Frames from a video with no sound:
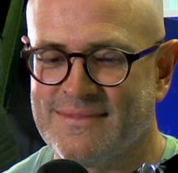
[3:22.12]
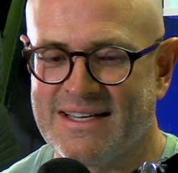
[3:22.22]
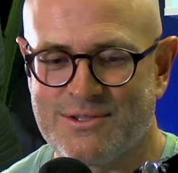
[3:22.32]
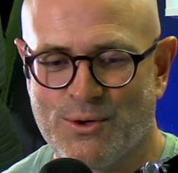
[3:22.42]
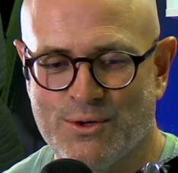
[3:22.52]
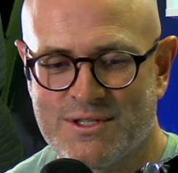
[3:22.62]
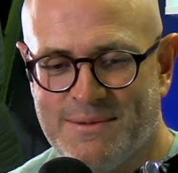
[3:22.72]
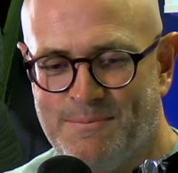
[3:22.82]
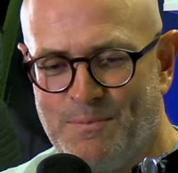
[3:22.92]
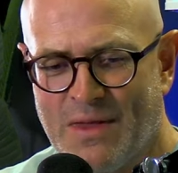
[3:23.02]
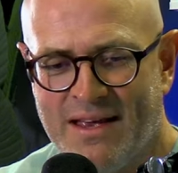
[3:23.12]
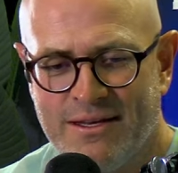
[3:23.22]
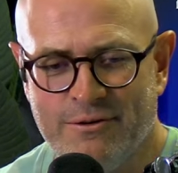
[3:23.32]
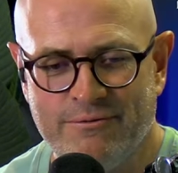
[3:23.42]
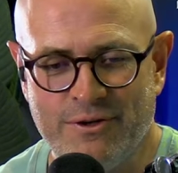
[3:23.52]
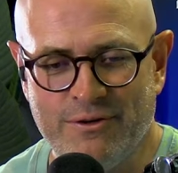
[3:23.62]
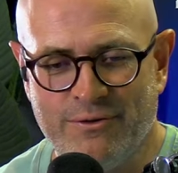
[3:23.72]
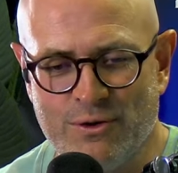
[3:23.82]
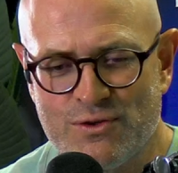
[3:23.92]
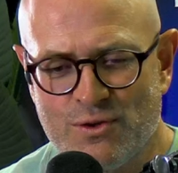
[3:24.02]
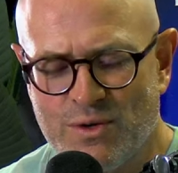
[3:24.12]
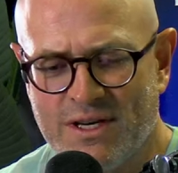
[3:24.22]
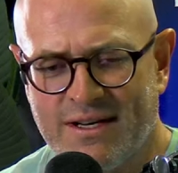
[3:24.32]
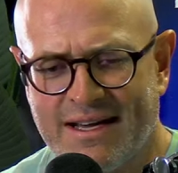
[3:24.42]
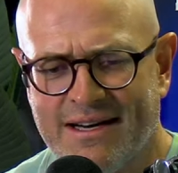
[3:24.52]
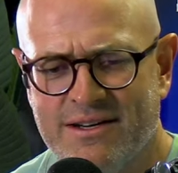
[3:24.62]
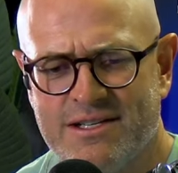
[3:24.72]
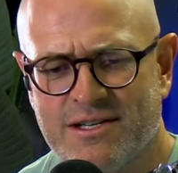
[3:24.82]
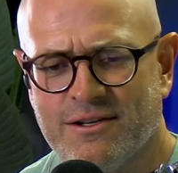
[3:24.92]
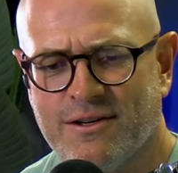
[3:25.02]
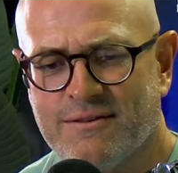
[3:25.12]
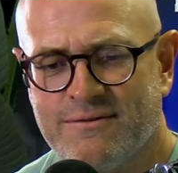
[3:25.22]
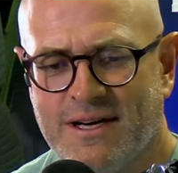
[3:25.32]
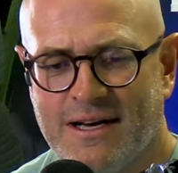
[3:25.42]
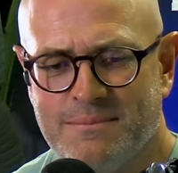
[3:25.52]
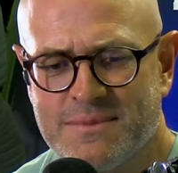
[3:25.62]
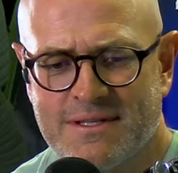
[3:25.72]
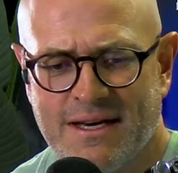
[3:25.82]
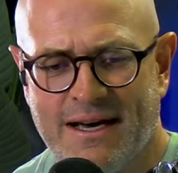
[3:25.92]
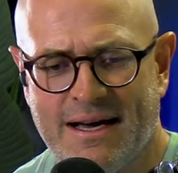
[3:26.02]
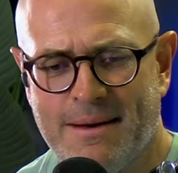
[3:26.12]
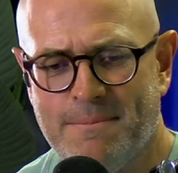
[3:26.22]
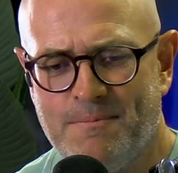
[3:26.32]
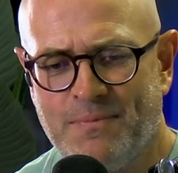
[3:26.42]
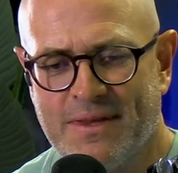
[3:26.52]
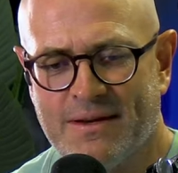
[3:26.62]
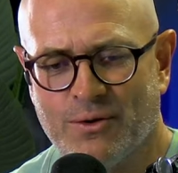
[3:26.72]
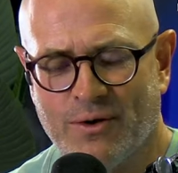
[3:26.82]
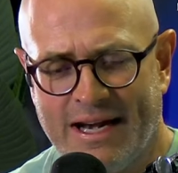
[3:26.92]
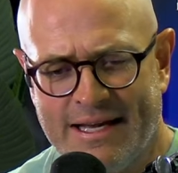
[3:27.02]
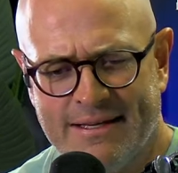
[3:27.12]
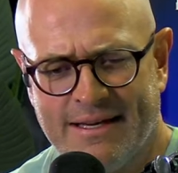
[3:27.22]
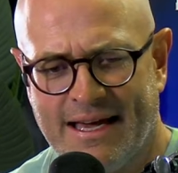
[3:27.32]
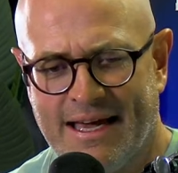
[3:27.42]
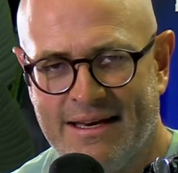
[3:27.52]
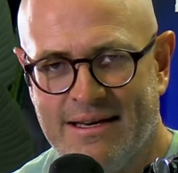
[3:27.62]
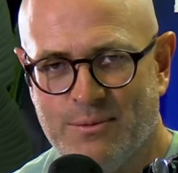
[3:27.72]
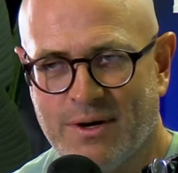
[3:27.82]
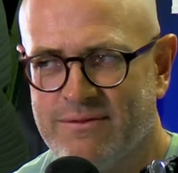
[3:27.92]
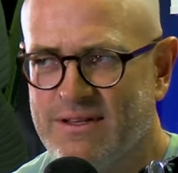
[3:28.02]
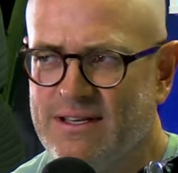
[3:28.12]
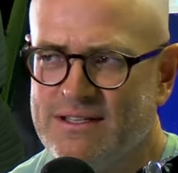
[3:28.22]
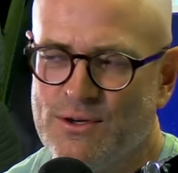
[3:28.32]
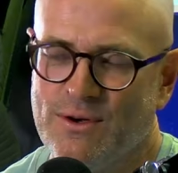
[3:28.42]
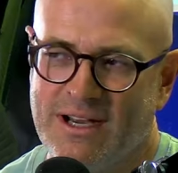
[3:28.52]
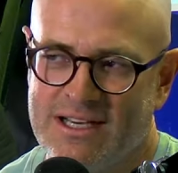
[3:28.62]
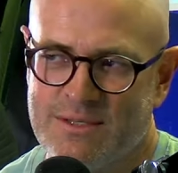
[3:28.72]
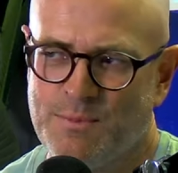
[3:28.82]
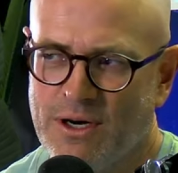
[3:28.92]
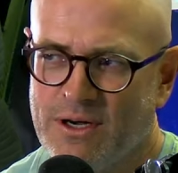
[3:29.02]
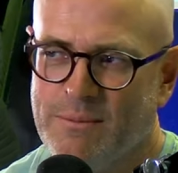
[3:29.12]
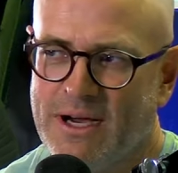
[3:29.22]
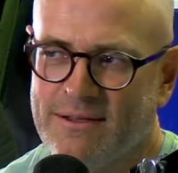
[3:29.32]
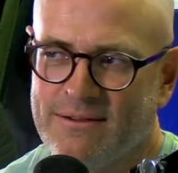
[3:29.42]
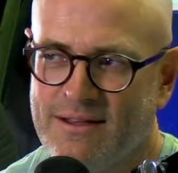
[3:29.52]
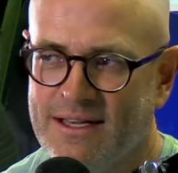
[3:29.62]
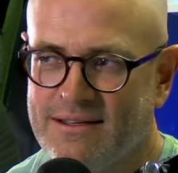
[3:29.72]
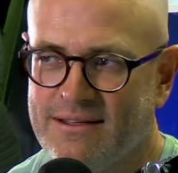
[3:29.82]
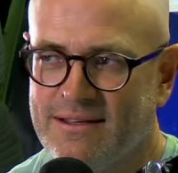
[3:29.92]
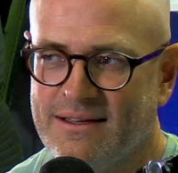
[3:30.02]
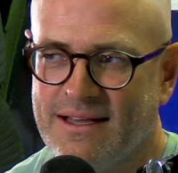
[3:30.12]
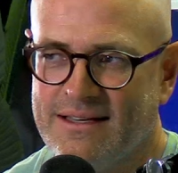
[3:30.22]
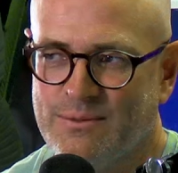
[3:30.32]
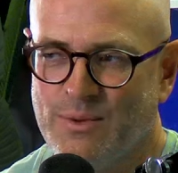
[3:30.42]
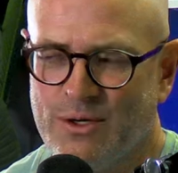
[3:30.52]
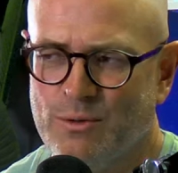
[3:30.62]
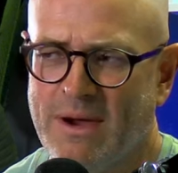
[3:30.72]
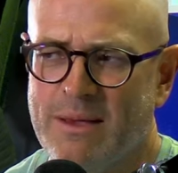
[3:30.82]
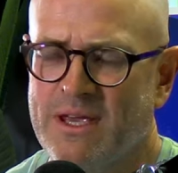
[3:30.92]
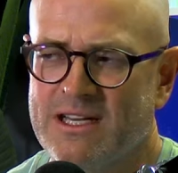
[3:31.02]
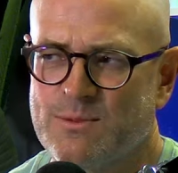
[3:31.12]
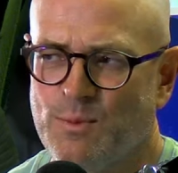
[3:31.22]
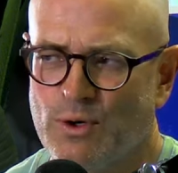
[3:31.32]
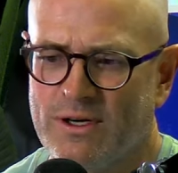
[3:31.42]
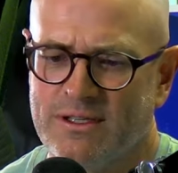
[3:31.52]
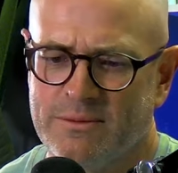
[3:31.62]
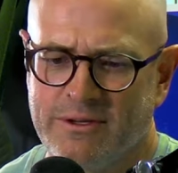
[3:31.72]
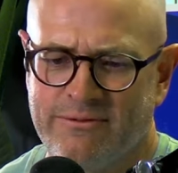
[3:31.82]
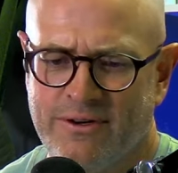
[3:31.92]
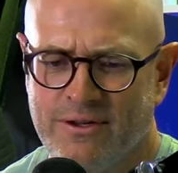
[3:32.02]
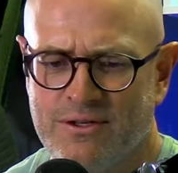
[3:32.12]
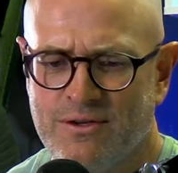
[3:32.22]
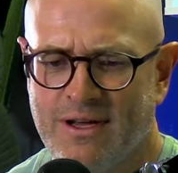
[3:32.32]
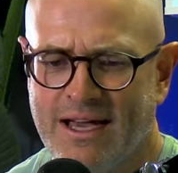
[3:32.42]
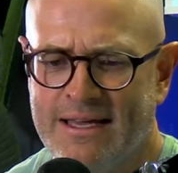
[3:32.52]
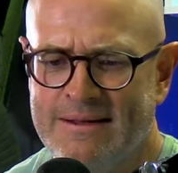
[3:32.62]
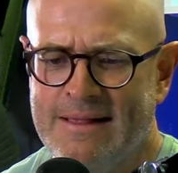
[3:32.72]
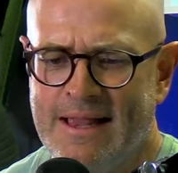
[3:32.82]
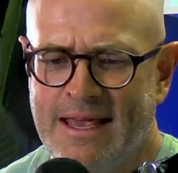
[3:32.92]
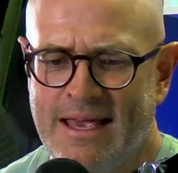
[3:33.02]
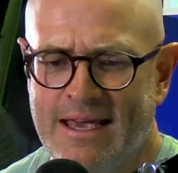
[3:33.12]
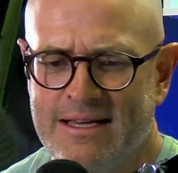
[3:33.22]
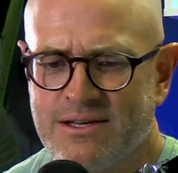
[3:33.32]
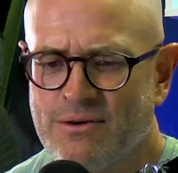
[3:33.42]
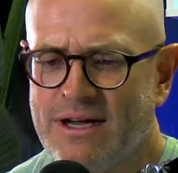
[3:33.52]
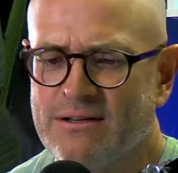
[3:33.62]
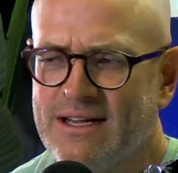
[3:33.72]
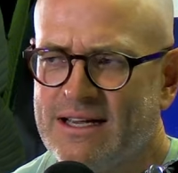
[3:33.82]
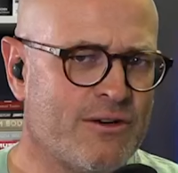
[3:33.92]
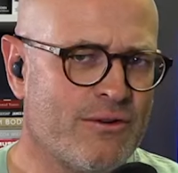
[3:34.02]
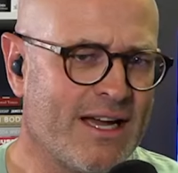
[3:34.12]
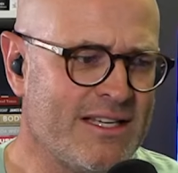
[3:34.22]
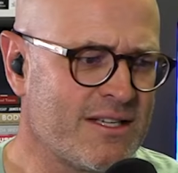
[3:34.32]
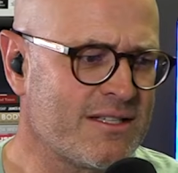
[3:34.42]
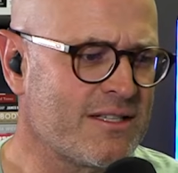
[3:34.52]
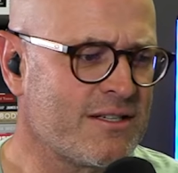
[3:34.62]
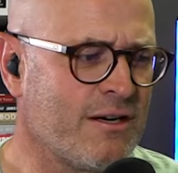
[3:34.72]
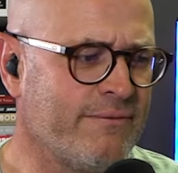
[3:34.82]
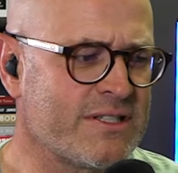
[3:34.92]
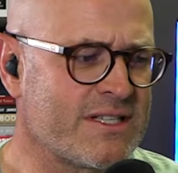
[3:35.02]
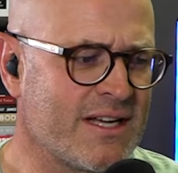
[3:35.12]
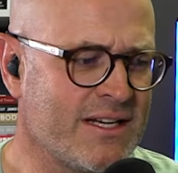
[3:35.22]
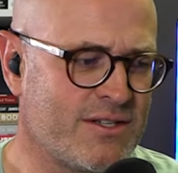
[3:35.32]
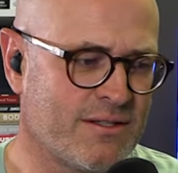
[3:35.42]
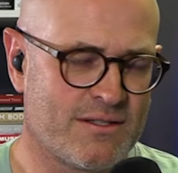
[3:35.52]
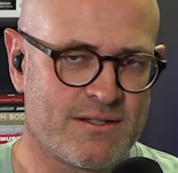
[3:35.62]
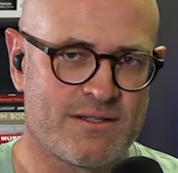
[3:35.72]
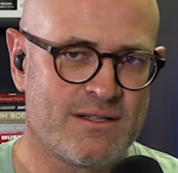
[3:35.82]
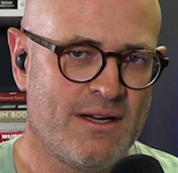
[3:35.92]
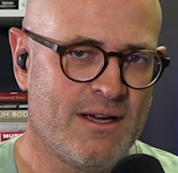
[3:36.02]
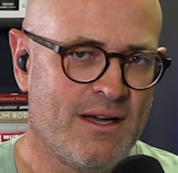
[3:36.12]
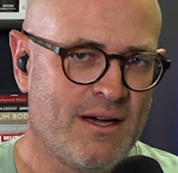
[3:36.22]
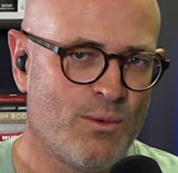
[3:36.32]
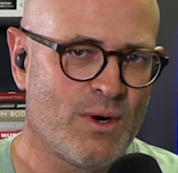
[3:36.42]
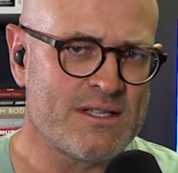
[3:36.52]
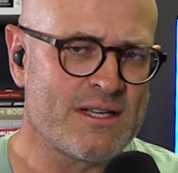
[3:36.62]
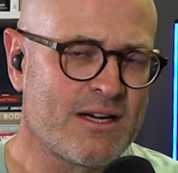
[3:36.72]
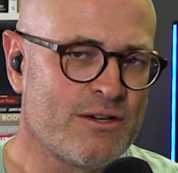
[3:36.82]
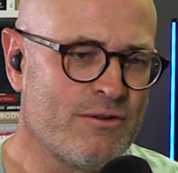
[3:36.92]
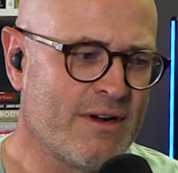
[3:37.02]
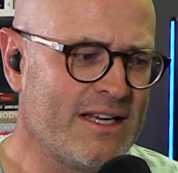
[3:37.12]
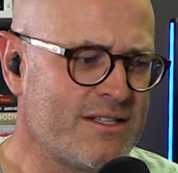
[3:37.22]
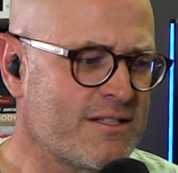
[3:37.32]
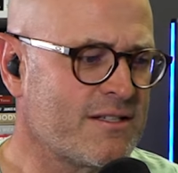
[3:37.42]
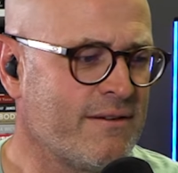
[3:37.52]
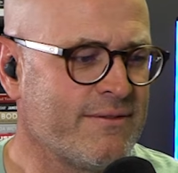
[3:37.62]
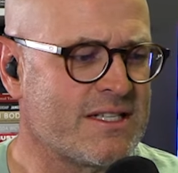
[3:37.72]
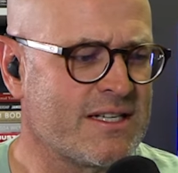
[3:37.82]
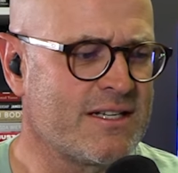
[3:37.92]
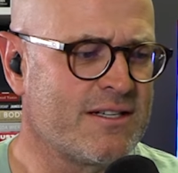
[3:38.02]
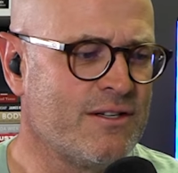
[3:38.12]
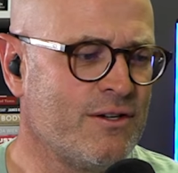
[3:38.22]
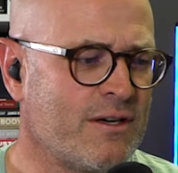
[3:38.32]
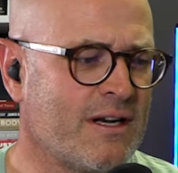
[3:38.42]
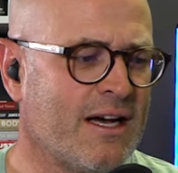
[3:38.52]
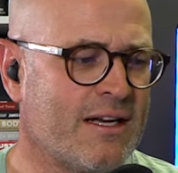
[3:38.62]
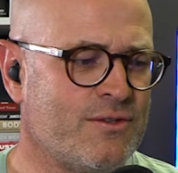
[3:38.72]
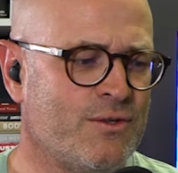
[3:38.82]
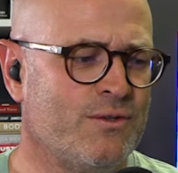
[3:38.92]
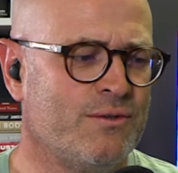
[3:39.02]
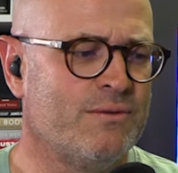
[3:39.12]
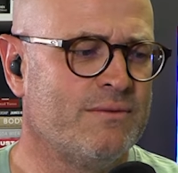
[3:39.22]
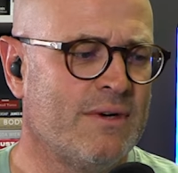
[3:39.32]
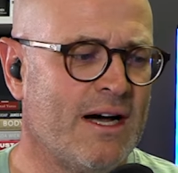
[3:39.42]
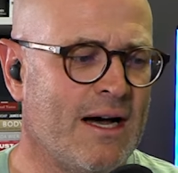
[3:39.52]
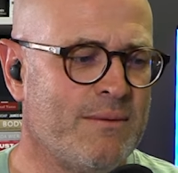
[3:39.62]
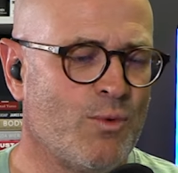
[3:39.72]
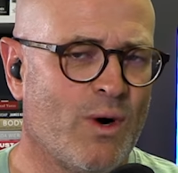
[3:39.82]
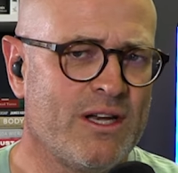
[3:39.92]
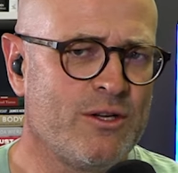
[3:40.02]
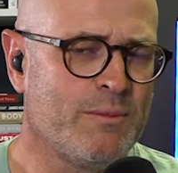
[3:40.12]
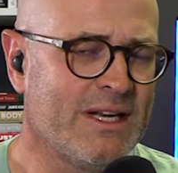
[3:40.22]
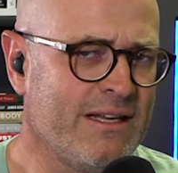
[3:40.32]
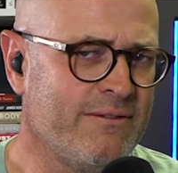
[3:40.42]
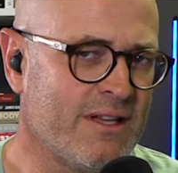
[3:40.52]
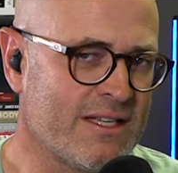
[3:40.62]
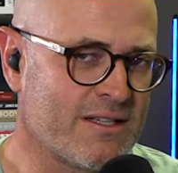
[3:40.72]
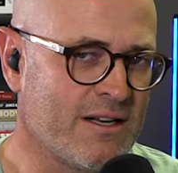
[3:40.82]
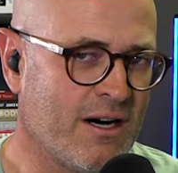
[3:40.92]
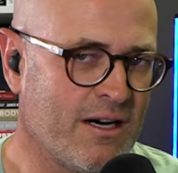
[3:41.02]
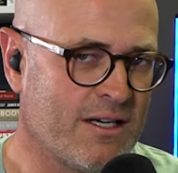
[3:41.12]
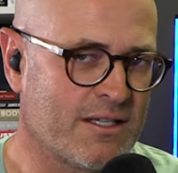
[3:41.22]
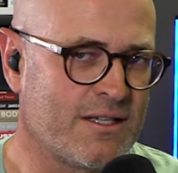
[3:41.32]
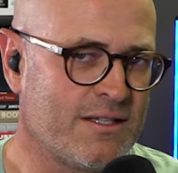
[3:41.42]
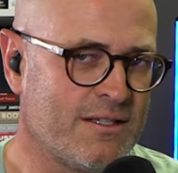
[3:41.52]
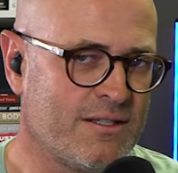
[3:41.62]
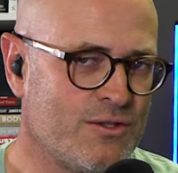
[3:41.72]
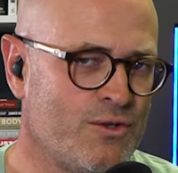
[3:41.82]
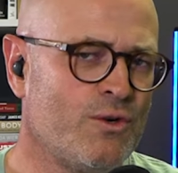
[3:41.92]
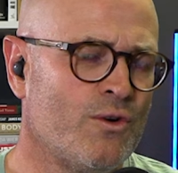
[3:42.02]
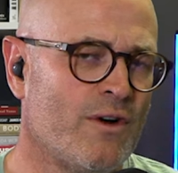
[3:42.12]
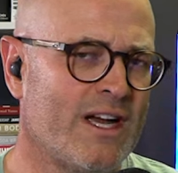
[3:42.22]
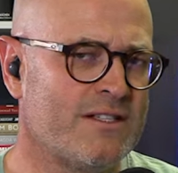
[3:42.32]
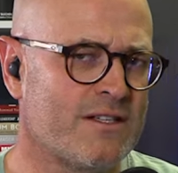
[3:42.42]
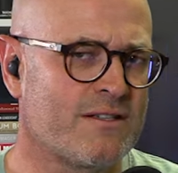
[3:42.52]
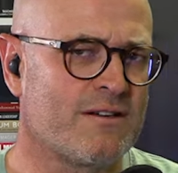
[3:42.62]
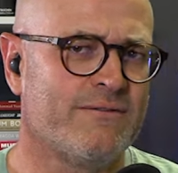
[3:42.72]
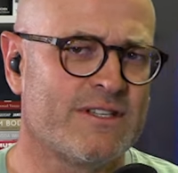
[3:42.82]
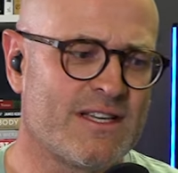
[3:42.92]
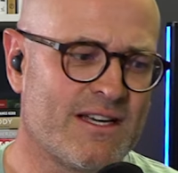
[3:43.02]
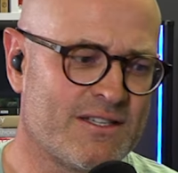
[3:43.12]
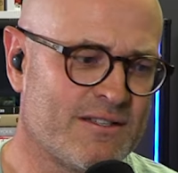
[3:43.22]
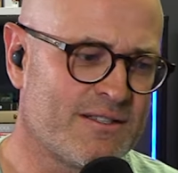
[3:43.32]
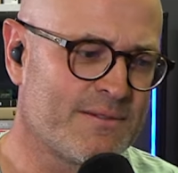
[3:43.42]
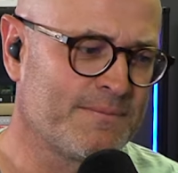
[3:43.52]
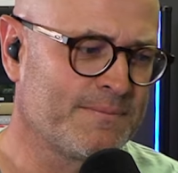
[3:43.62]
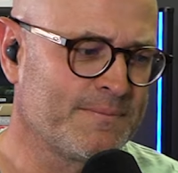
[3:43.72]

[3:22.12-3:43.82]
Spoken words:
That's awesome. You've used the word courage a lot of times already. And one of the things you and I spoke about that we could maybe explore a little bit further today is around courageous conversations. What does a courageous conversation look like to you? Why do you believe there's an art to courageous conversations?